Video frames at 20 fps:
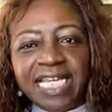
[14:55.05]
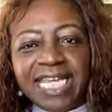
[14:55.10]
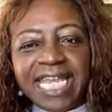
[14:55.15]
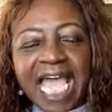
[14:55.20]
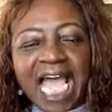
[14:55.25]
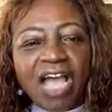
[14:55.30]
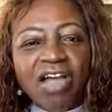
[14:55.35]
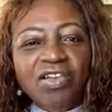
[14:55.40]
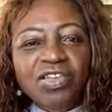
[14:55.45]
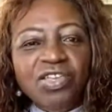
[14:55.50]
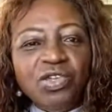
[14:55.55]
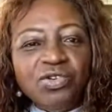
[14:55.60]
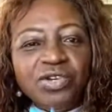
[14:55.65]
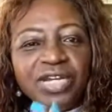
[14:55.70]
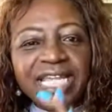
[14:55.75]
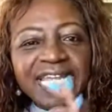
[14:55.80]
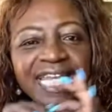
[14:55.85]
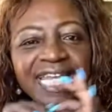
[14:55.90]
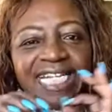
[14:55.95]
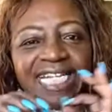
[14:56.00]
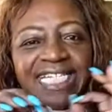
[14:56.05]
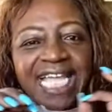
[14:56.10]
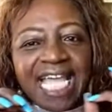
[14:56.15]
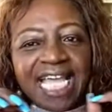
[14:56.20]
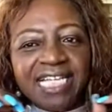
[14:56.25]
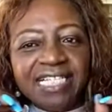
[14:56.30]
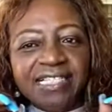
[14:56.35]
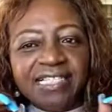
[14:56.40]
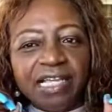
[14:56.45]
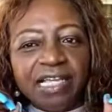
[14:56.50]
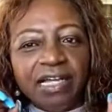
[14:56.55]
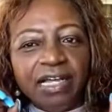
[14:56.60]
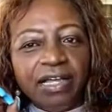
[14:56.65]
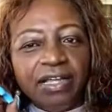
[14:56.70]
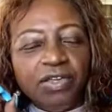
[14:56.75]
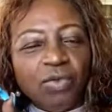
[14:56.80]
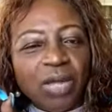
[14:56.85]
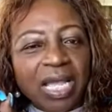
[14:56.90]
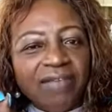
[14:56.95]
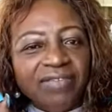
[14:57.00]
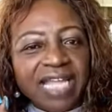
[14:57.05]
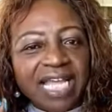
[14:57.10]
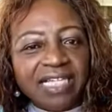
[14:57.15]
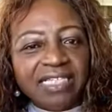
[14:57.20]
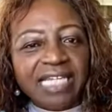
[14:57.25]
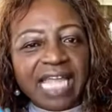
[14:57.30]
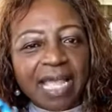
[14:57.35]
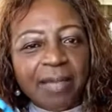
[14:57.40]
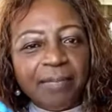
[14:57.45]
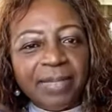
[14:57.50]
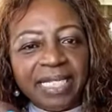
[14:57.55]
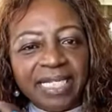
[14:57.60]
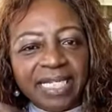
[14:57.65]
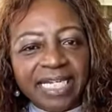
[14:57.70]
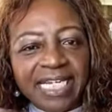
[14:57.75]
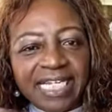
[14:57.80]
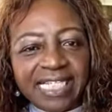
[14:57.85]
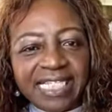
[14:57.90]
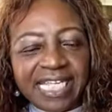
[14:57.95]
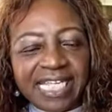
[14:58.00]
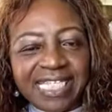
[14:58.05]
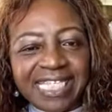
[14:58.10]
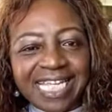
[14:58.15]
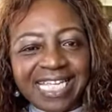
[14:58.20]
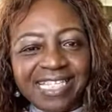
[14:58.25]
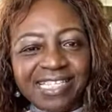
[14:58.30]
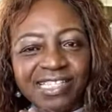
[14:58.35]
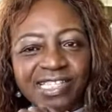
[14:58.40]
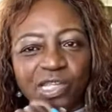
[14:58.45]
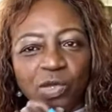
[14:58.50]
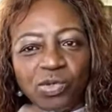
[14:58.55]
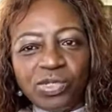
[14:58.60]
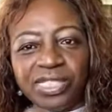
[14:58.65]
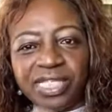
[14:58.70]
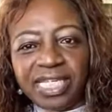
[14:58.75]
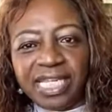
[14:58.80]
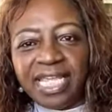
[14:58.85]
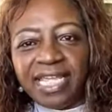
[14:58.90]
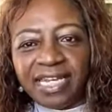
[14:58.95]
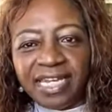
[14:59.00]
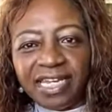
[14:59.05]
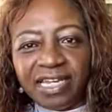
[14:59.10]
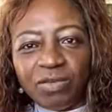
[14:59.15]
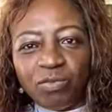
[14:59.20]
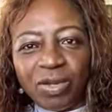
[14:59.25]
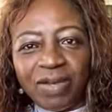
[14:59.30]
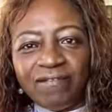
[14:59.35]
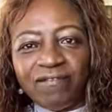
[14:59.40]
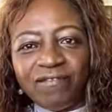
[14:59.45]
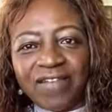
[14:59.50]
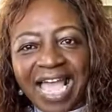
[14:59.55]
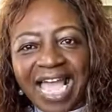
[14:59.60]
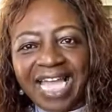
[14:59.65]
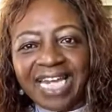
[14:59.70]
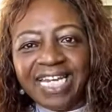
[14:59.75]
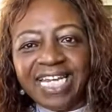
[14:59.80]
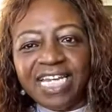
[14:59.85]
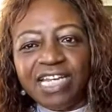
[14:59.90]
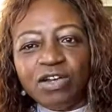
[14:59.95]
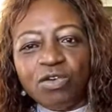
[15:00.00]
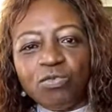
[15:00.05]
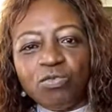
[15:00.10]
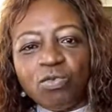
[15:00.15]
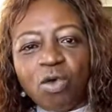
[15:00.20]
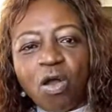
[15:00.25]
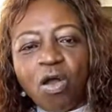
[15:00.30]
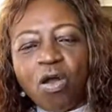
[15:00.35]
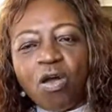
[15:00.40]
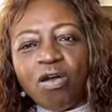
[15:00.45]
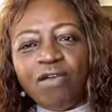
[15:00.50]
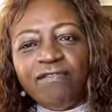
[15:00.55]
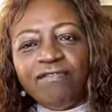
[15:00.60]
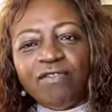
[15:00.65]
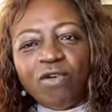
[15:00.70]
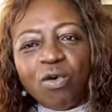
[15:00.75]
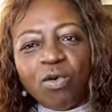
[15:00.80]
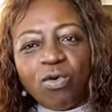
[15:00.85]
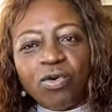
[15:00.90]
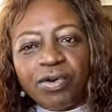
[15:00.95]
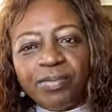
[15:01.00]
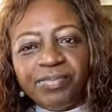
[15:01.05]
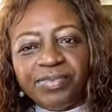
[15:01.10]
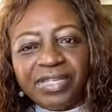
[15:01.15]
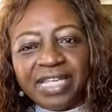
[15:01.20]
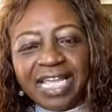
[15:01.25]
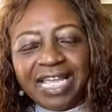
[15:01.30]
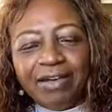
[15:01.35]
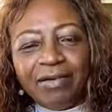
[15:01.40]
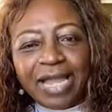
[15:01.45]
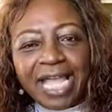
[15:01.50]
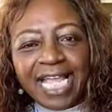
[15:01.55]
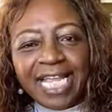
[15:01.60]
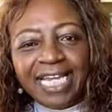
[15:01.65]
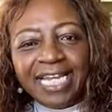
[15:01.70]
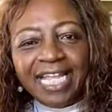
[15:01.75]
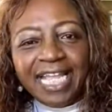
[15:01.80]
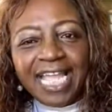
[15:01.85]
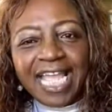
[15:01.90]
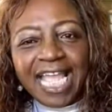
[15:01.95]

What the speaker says: Now you're getting tax, you have tax liabilities that's associated with filing the wrong forms, right?